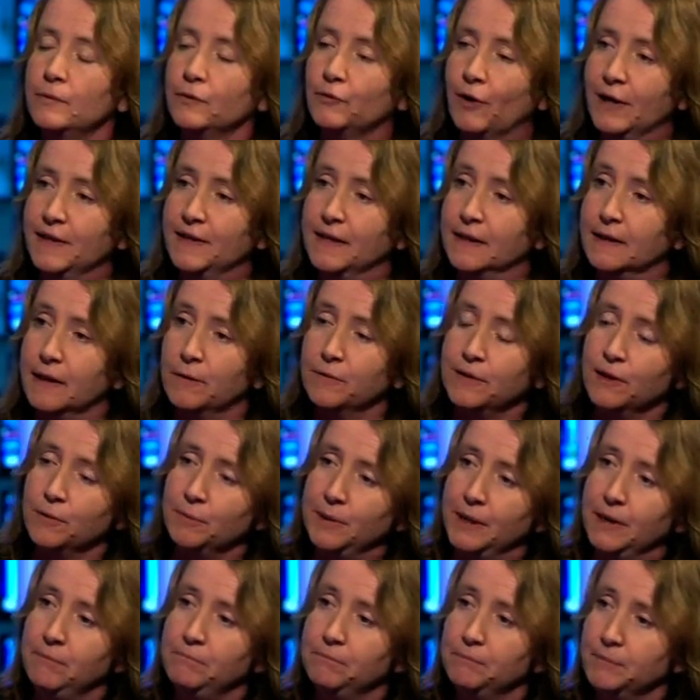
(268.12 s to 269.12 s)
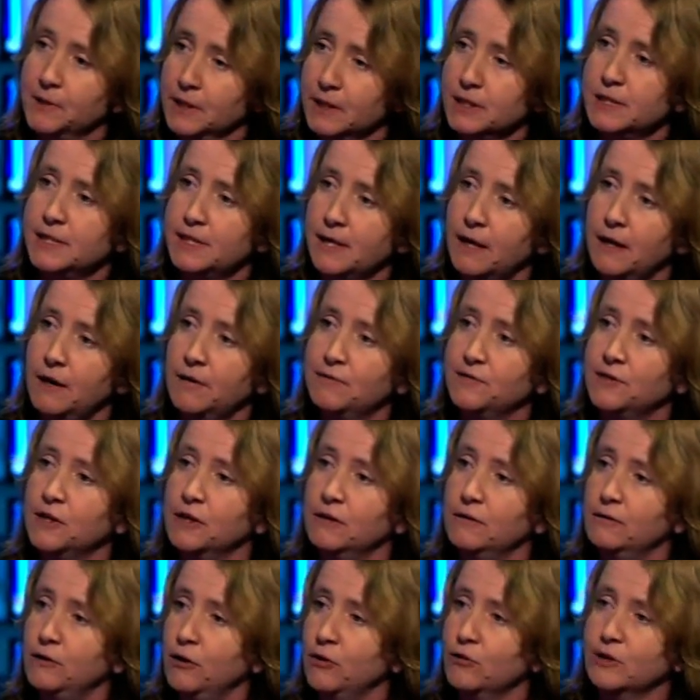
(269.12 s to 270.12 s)
The great thing, they'll be conserved
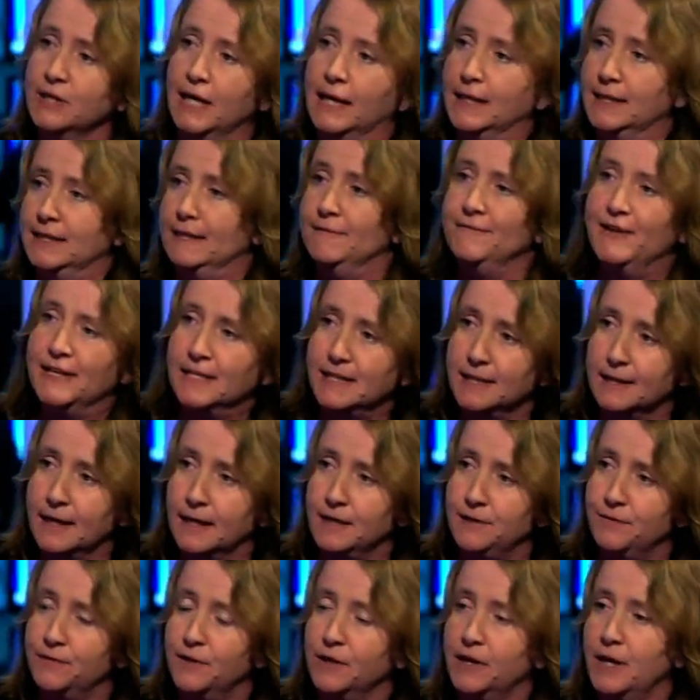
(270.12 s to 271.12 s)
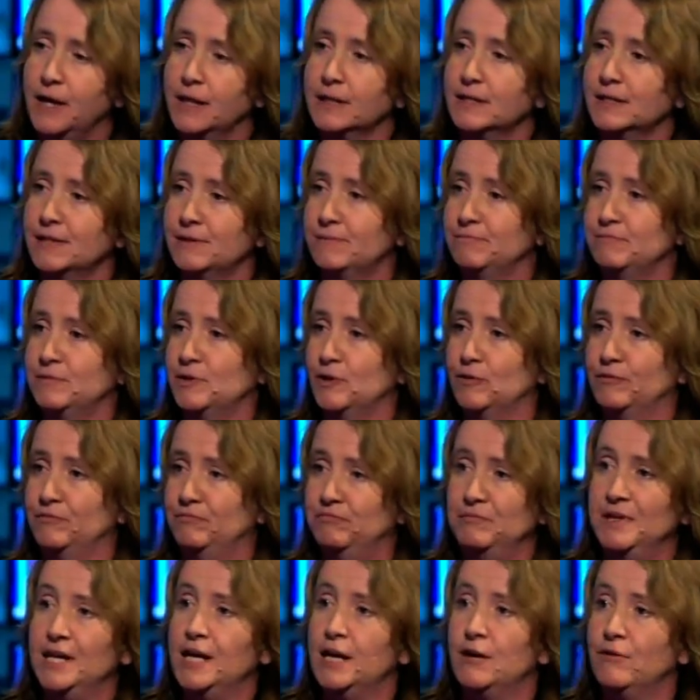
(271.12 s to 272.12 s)
and looked at and investigated for the next sort
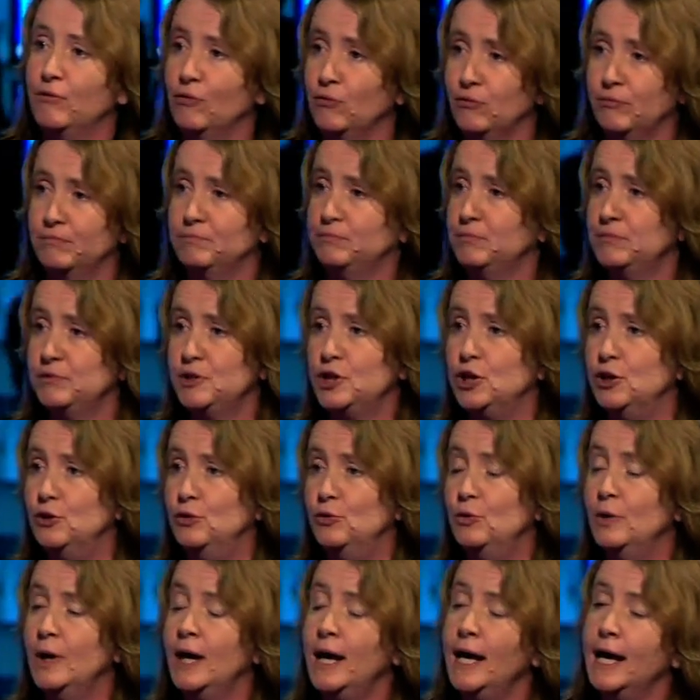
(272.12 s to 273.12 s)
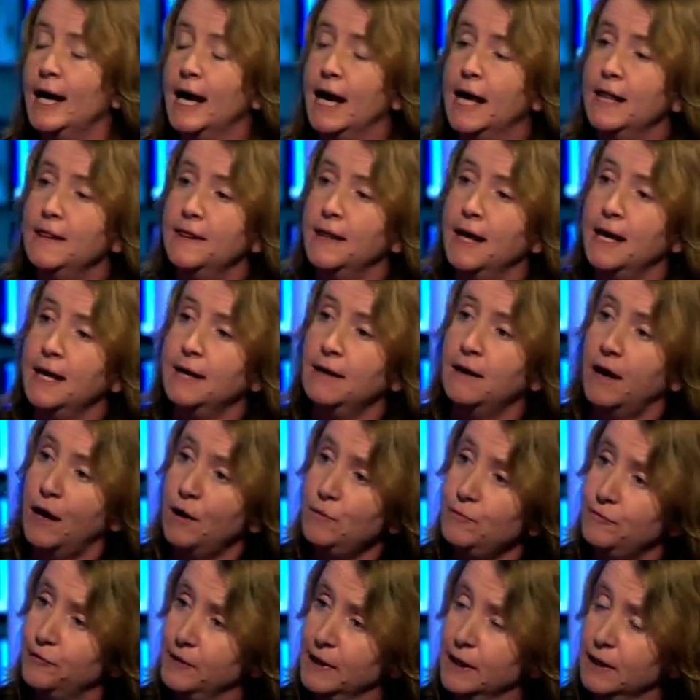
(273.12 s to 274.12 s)
of year or two, and then
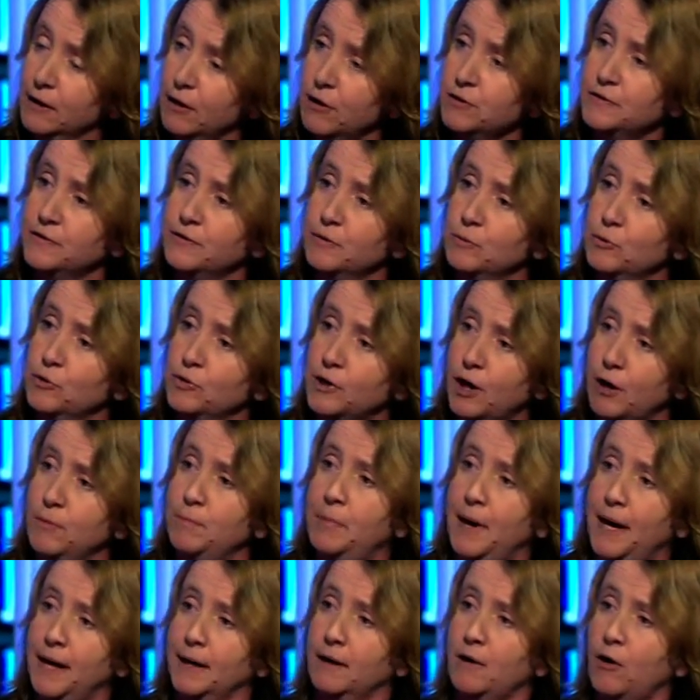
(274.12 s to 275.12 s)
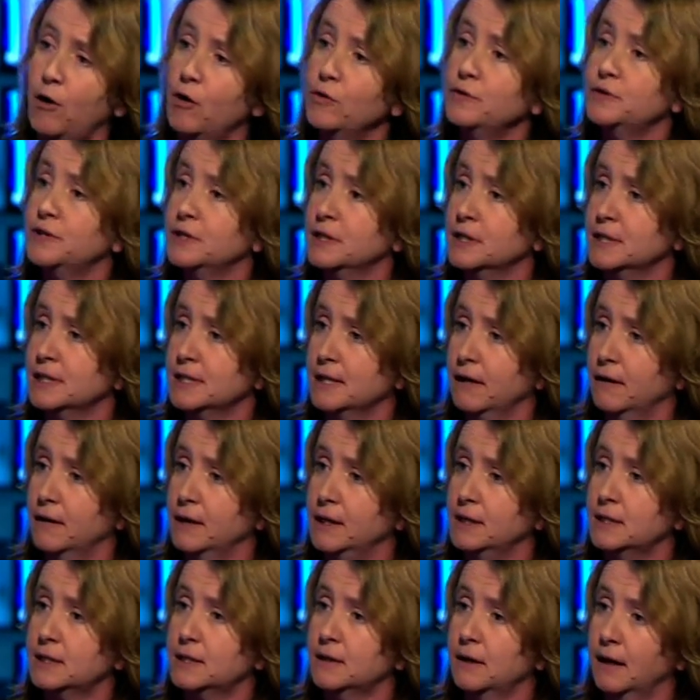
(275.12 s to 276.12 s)
hopefully a lot of them will go back onto the
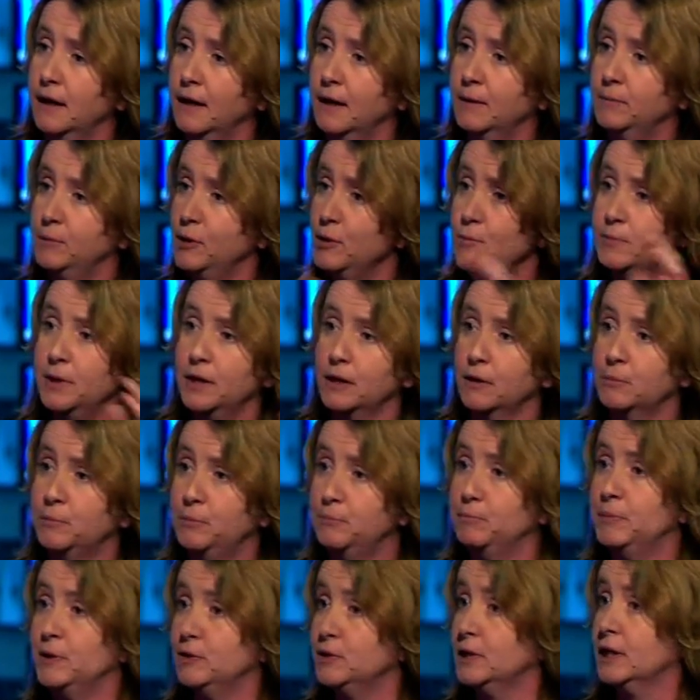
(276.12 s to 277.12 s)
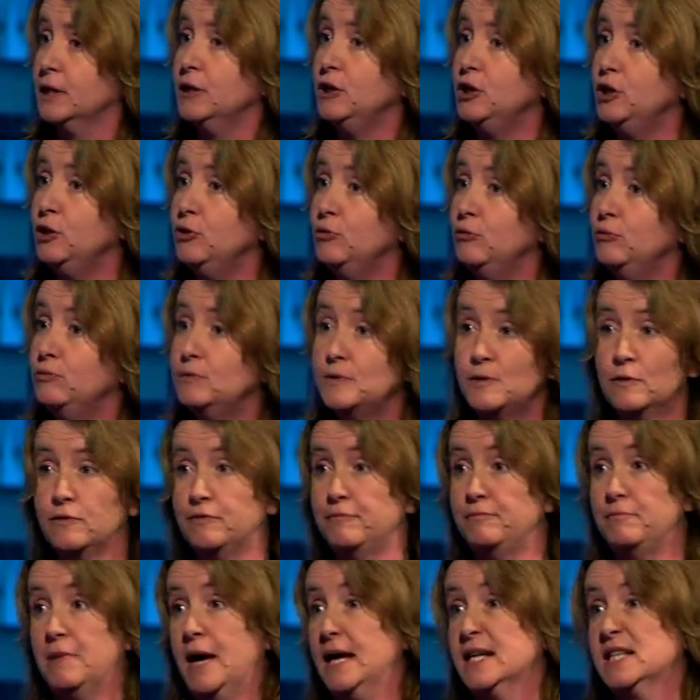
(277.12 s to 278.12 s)
site. Bloomberg are building a new sort
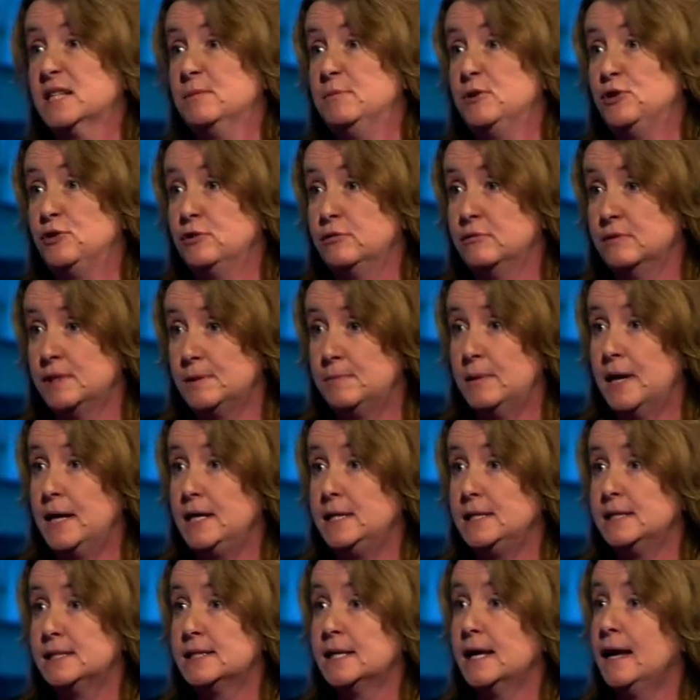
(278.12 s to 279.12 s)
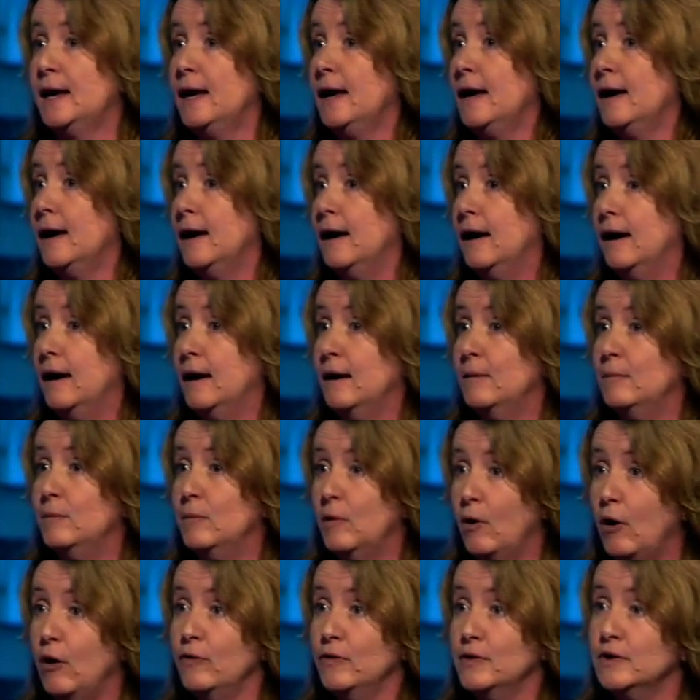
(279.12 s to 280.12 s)
of exhibition space
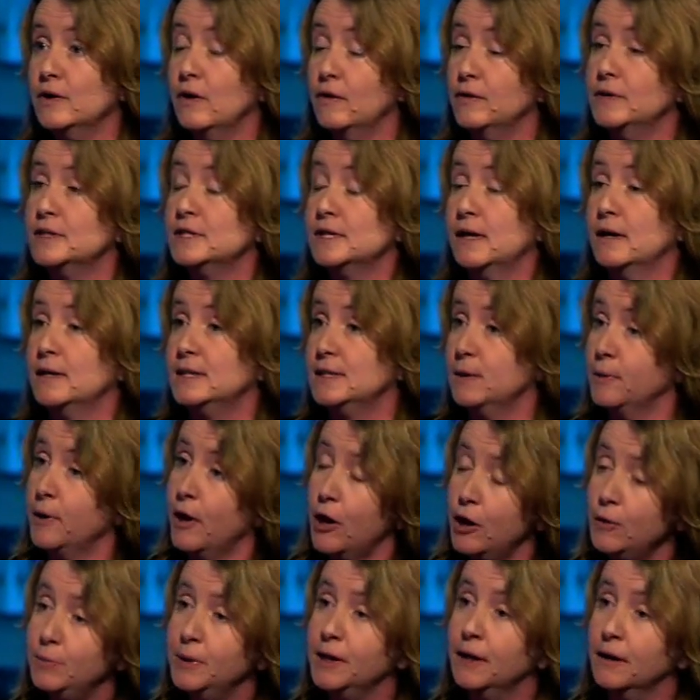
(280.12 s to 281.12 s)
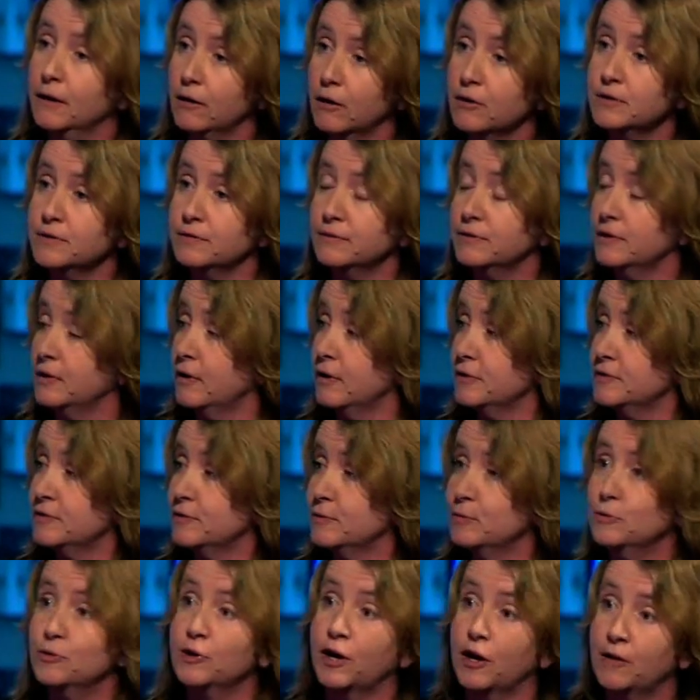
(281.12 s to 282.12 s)
on the site, so we're hoping a lot of
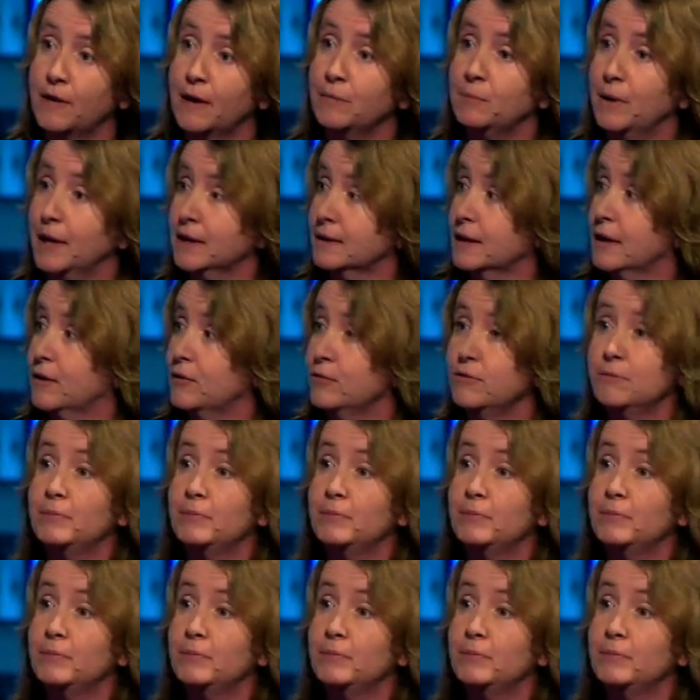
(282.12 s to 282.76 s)
them will go back there.